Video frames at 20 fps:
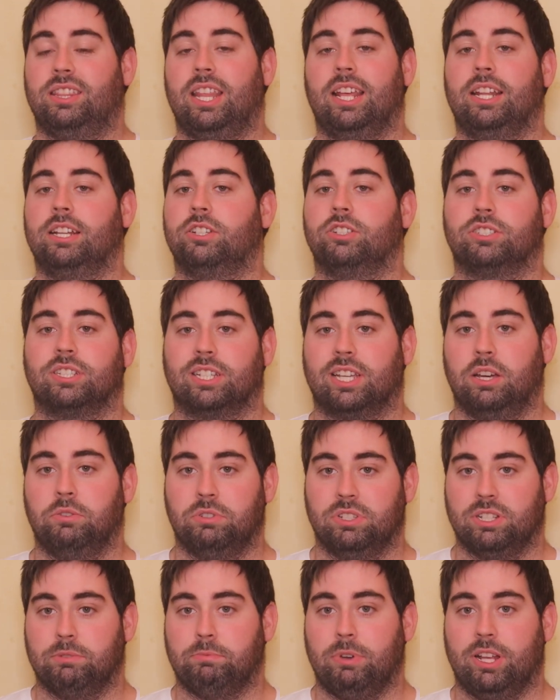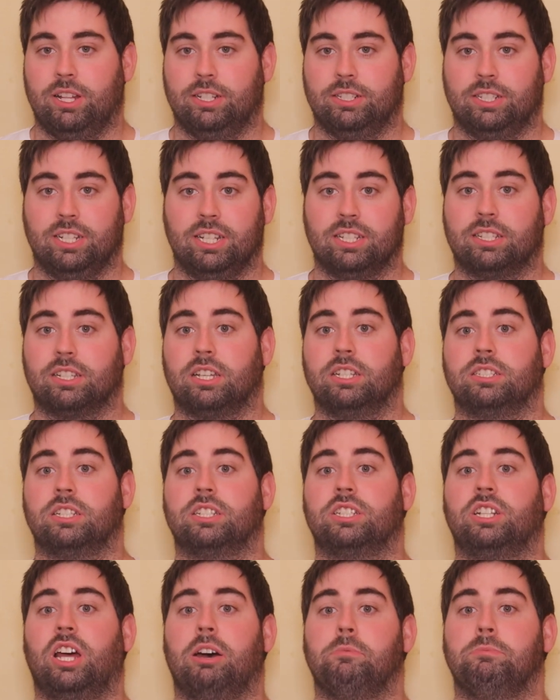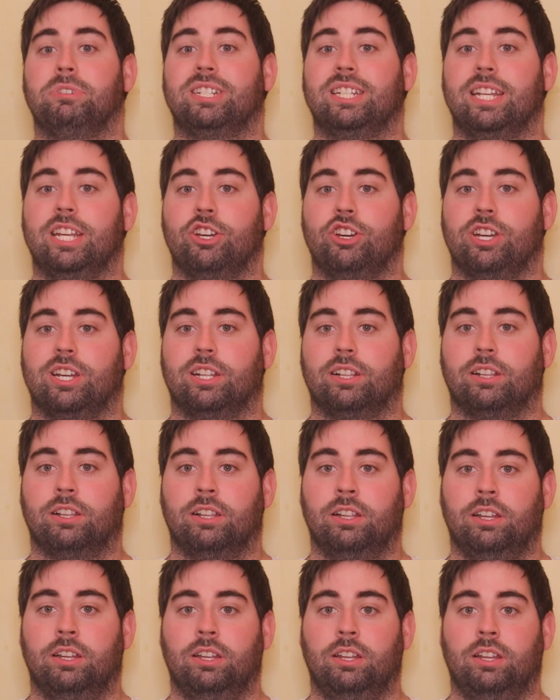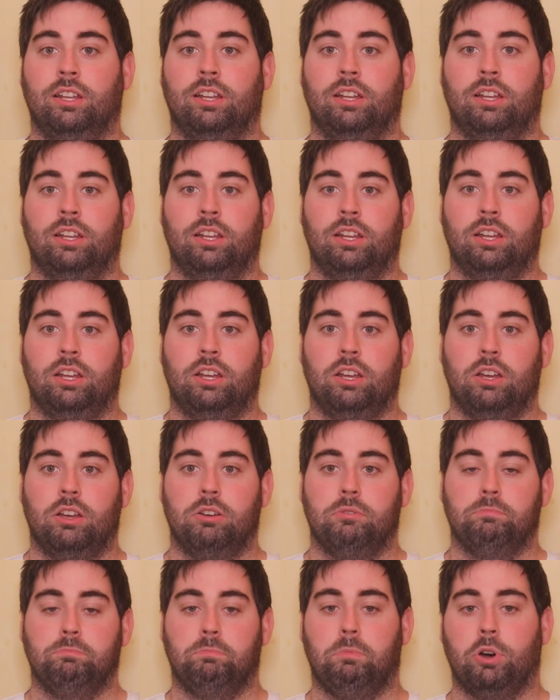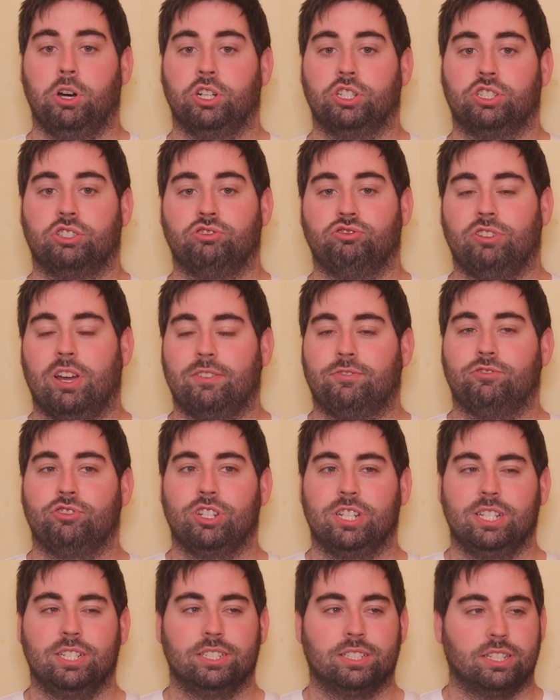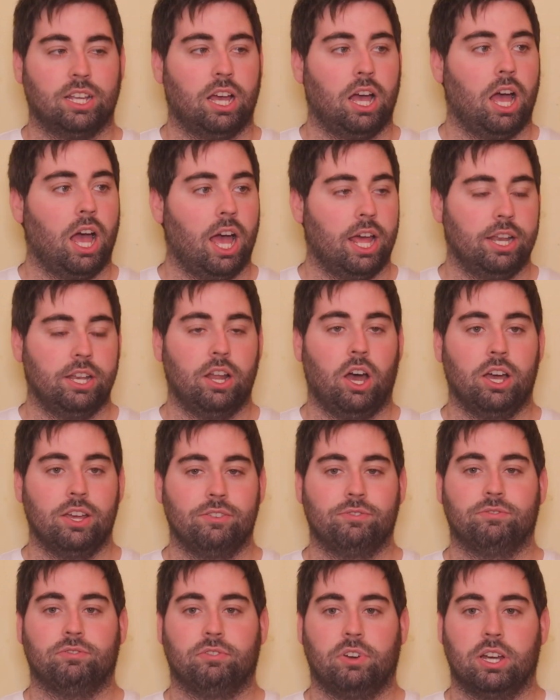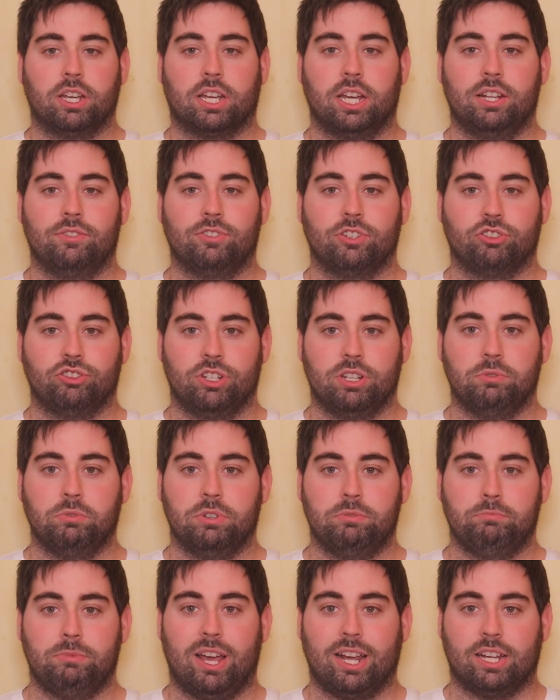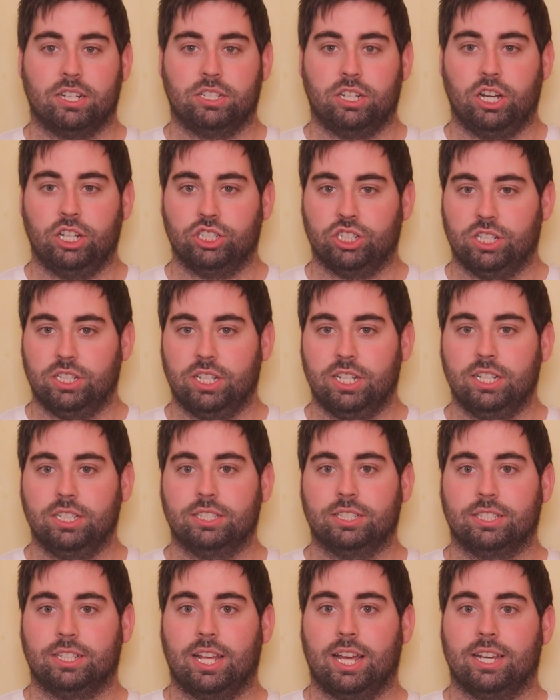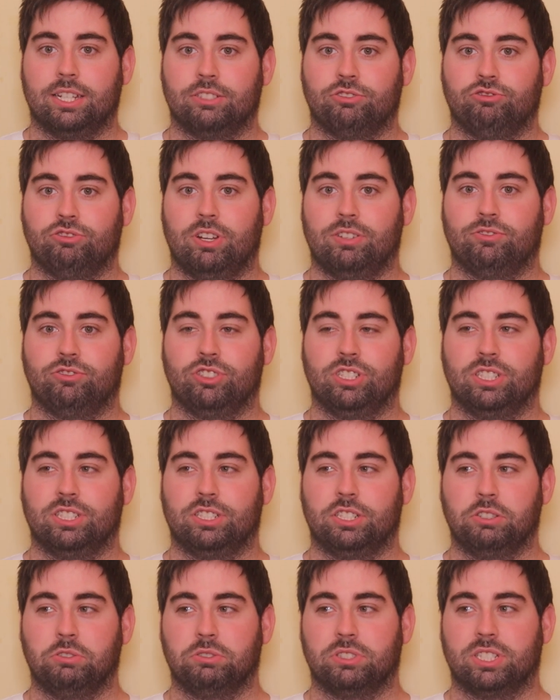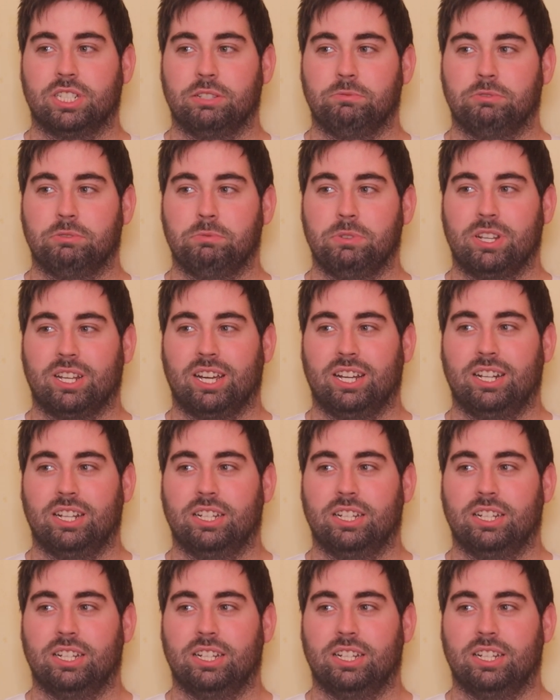then it doesn't count as a penalty. It's because it's not material. But referees, and I kind of agree with McIntosh on this, that referees do seem to be